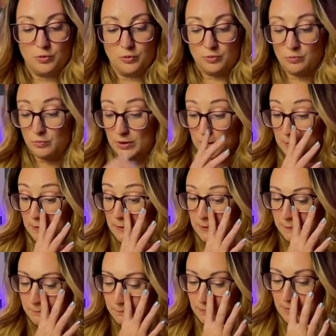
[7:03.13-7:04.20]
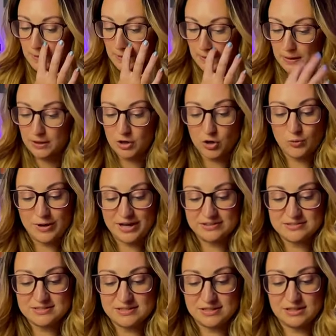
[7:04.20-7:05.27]
Reller,
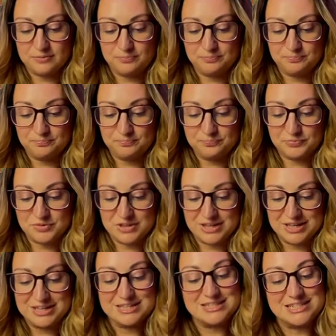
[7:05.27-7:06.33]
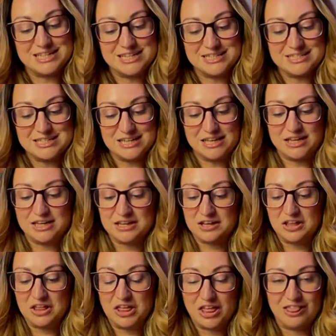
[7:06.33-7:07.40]
Quaxly, Tinkatink.
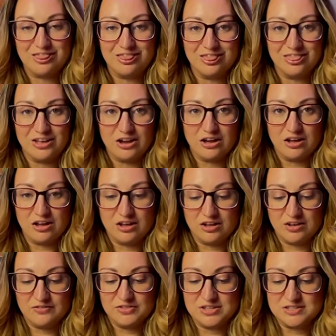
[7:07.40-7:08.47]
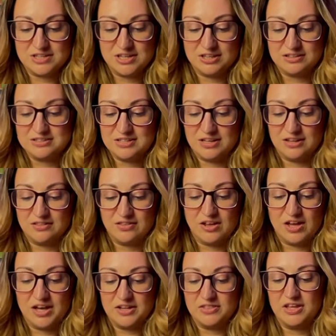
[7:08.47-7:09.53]
Love the Tinkatink
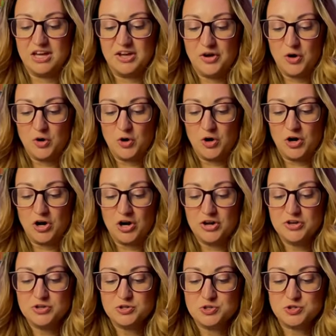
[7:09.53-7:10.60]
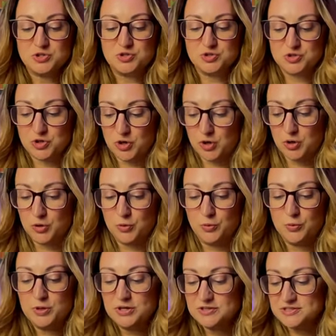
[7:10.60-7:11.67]
line. They are
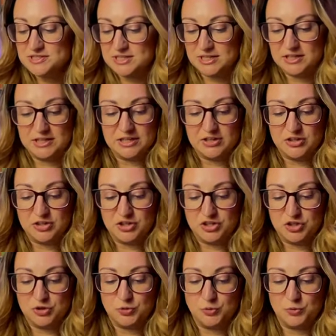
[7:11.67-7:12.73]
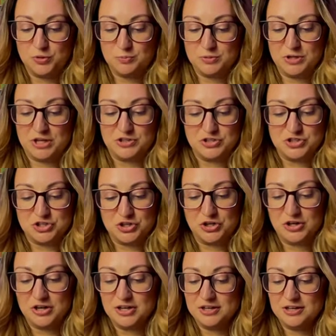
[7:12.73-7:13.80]
so stinking cute.
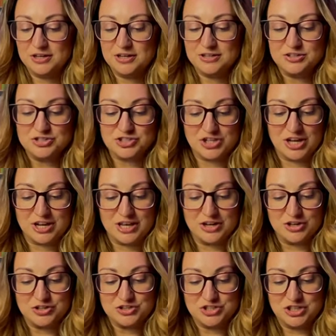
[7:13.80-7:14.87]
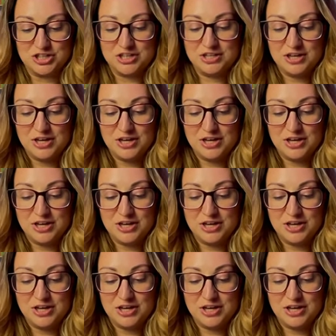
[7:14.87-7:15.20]
Pinsurin, Jet Energy,